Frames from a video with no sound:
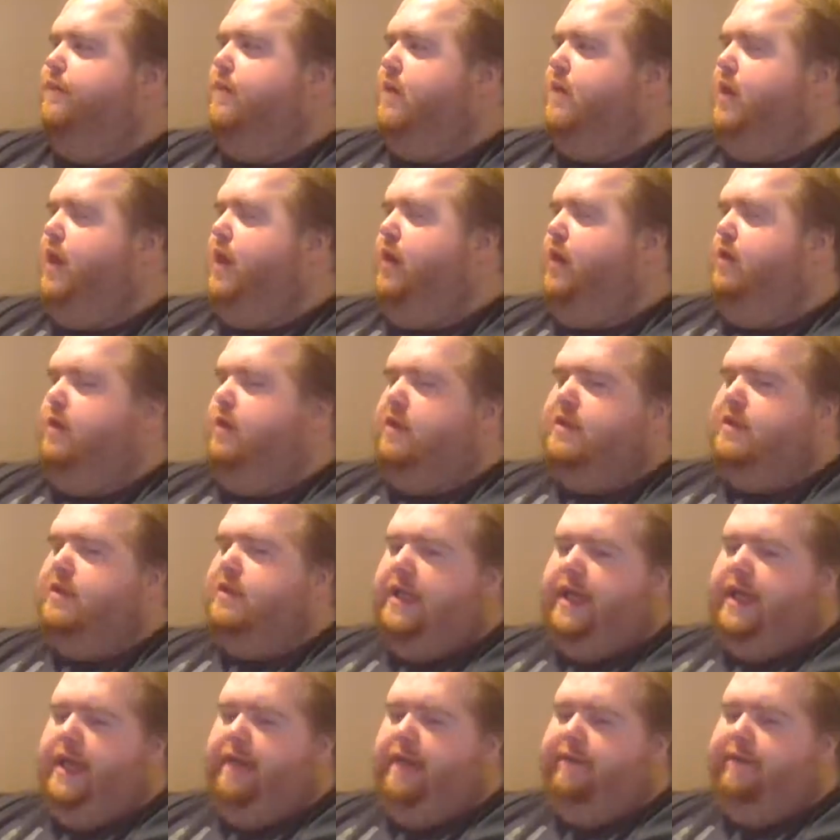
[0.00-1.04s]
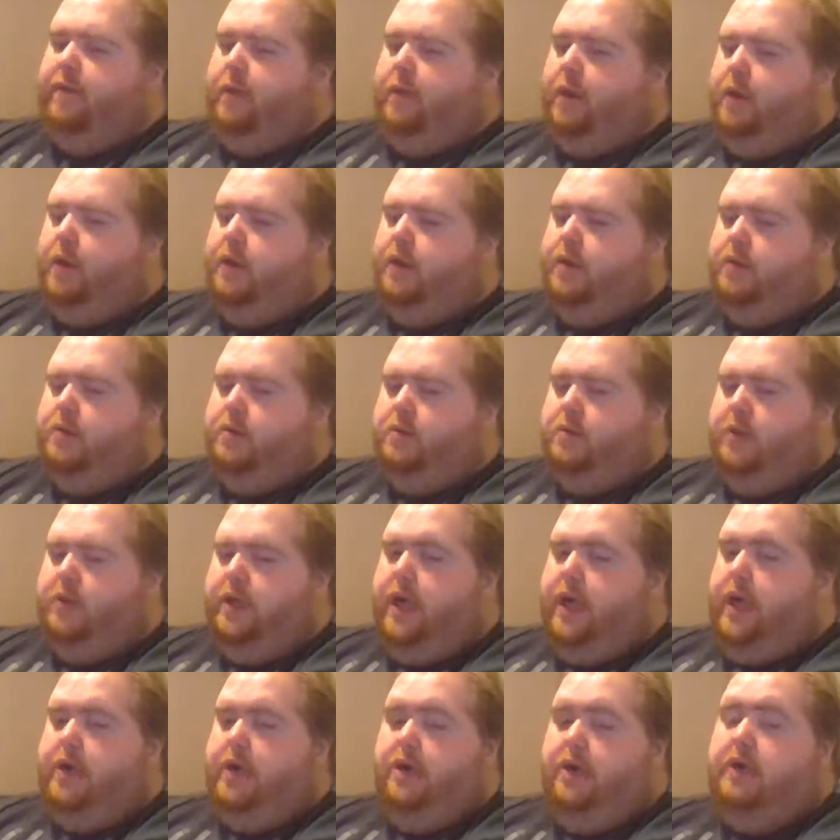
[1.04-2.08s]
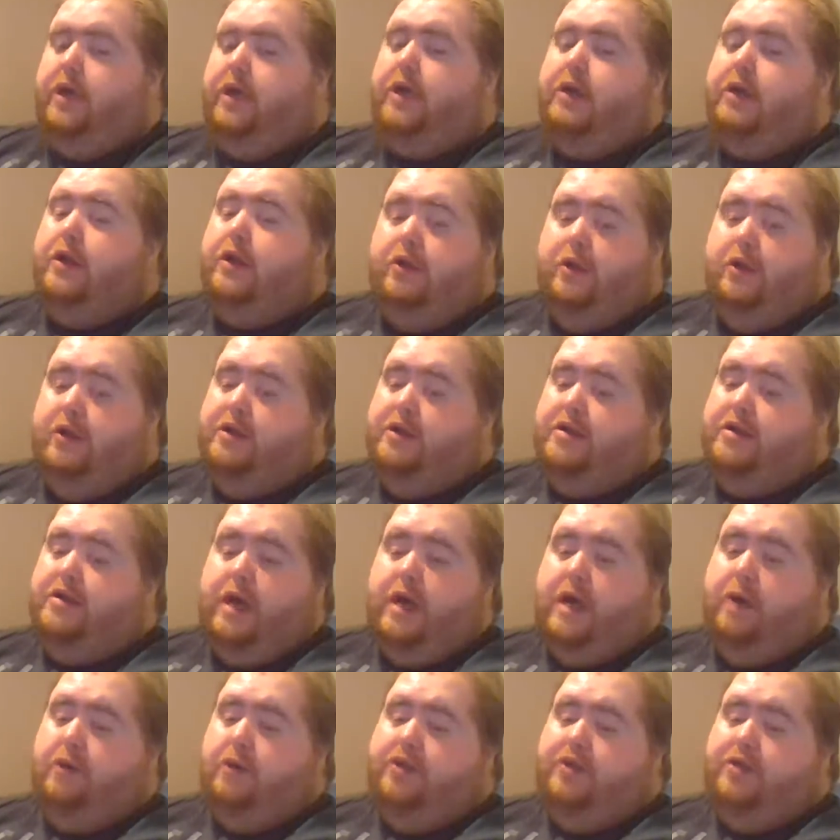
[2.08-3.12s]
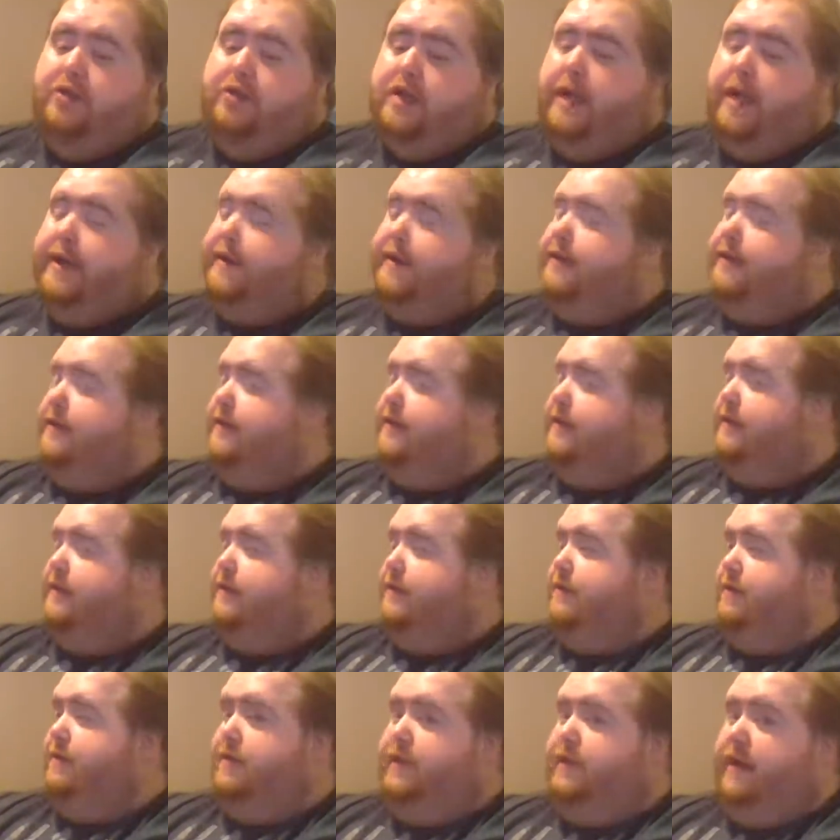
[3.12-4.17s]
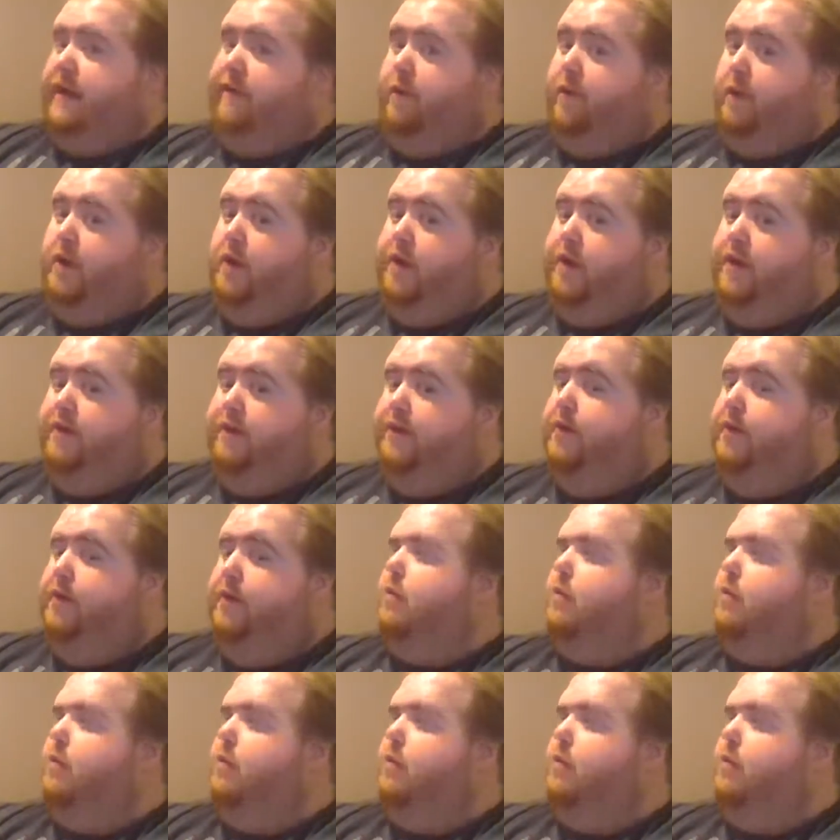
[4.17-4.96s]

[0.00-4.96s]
I don't want to say the F word. And, it's not what you think the F word is.